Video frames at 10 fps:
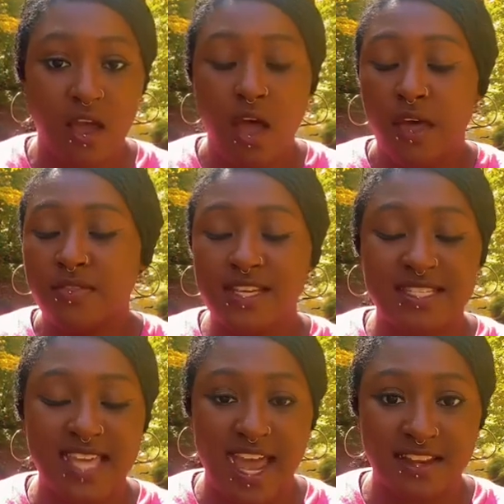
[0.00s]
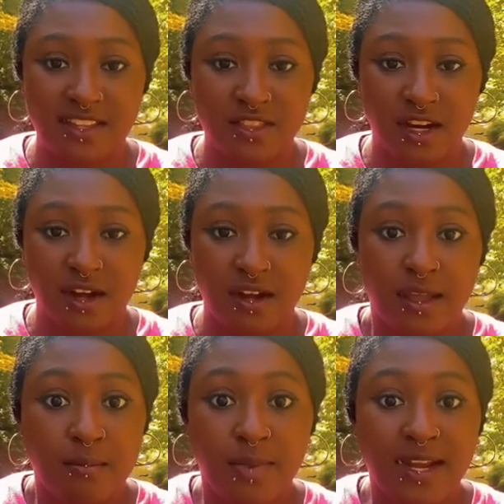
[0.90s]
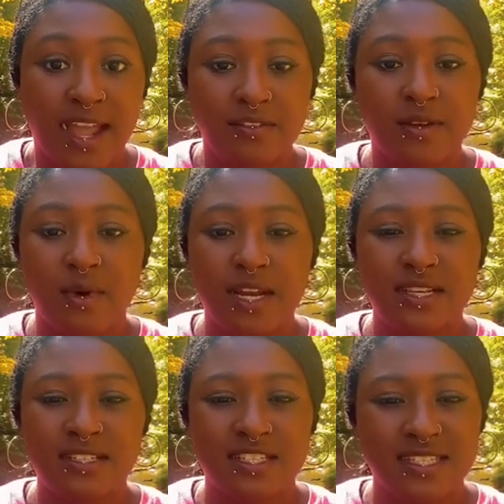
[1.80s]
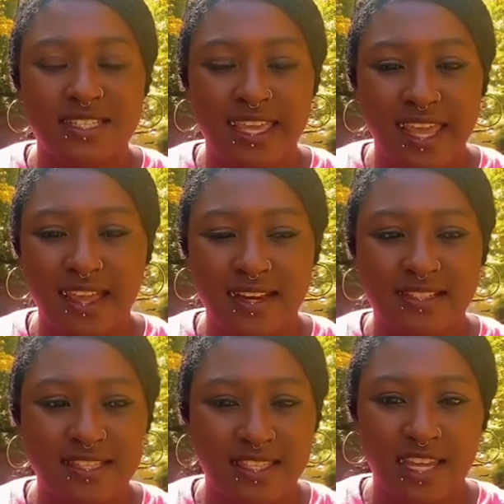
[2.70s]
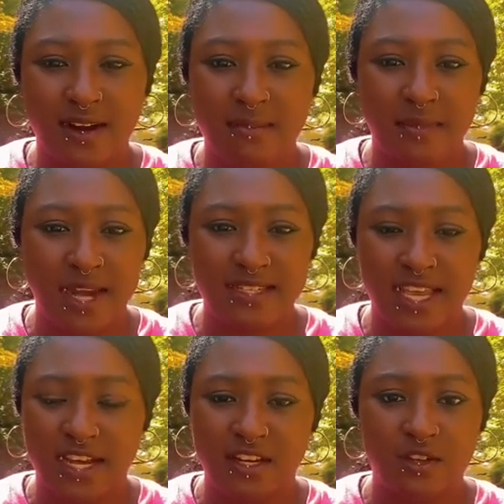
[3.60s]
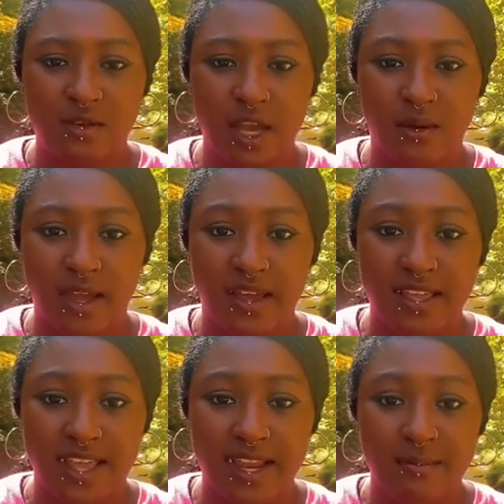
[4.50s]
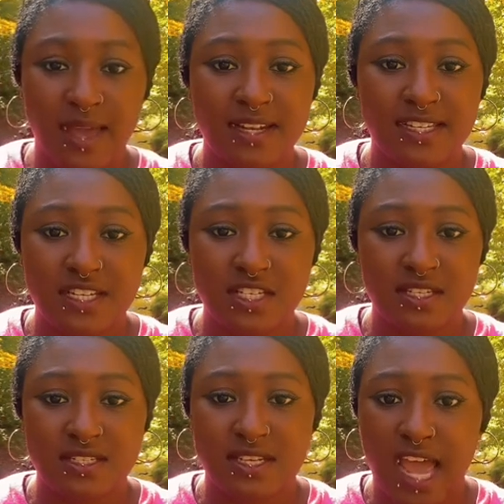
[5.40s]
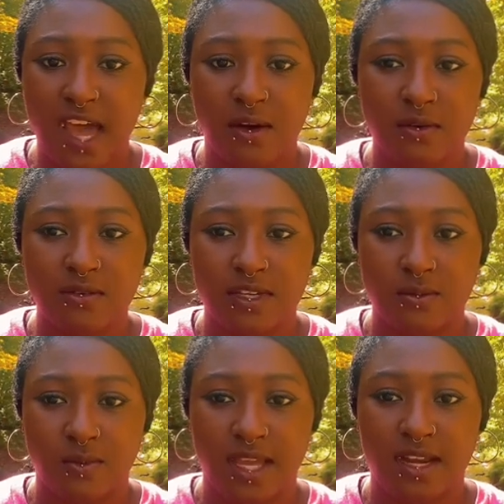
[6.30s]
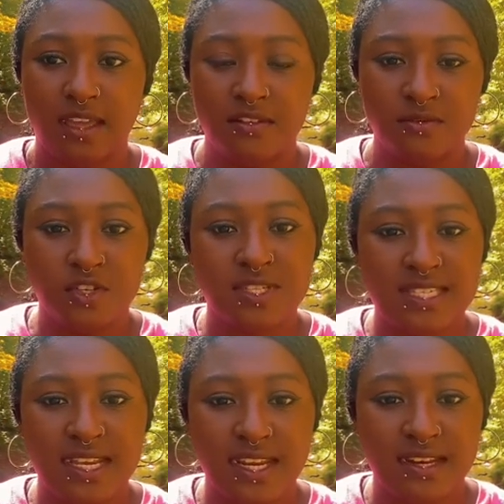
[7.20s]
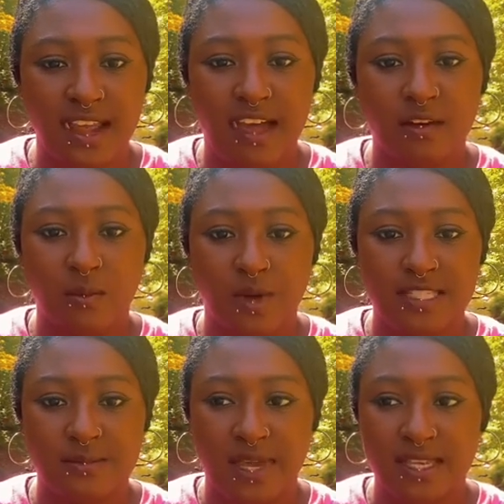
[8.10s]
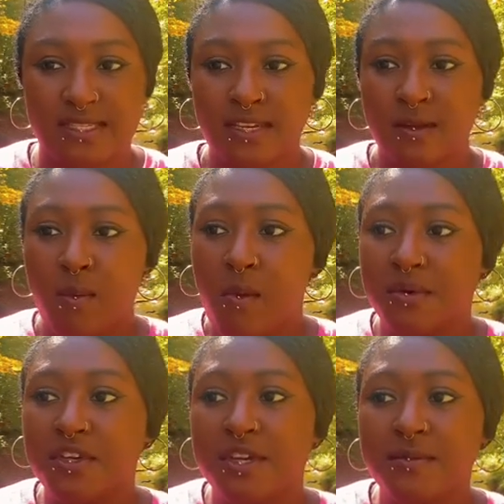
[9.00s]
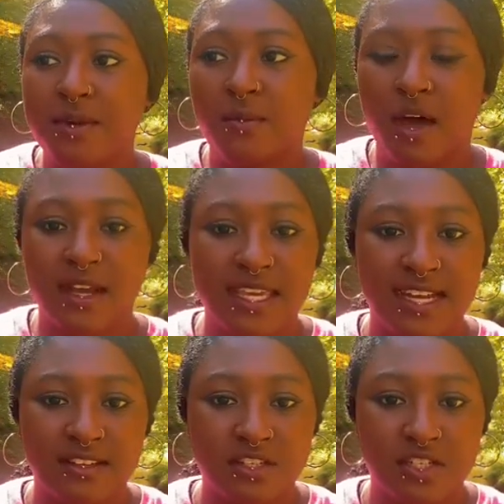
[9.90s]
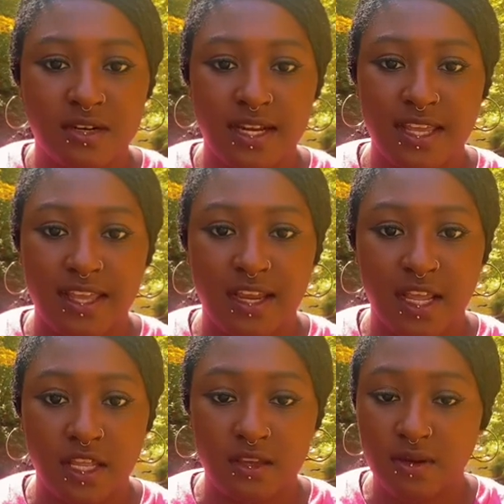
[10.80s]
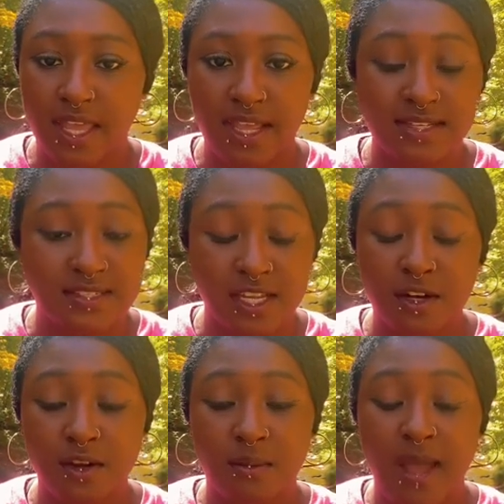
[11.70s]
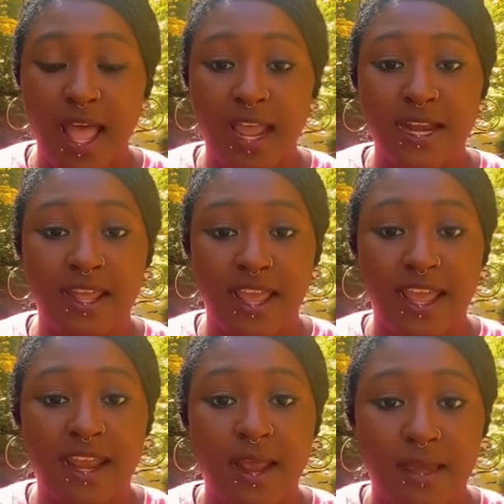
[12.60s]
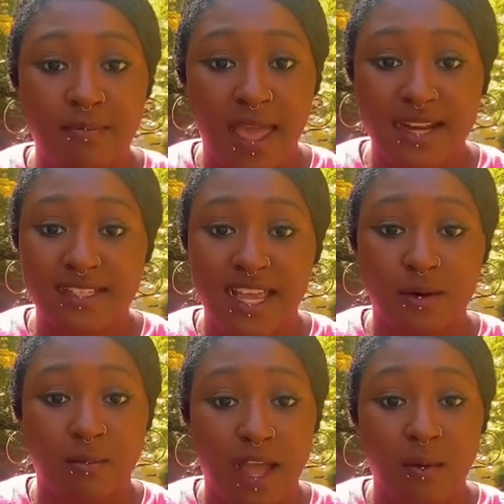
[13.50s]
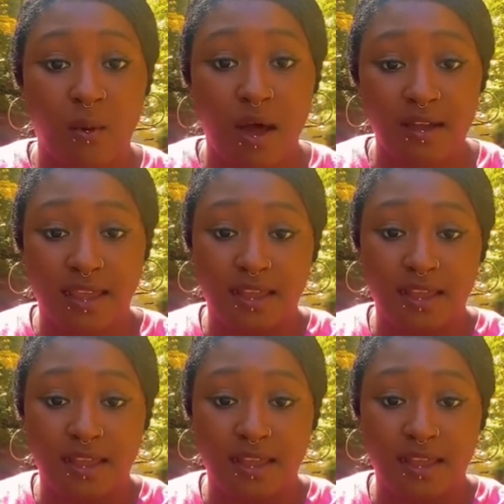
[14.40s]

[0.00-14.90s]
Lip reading: this, that, and the third. But everyone just can't sit there and meditate and do yoga. And meditation is not only when you're sitting down in one space. You can be walking down the street and you can center your mind and meditate by walking.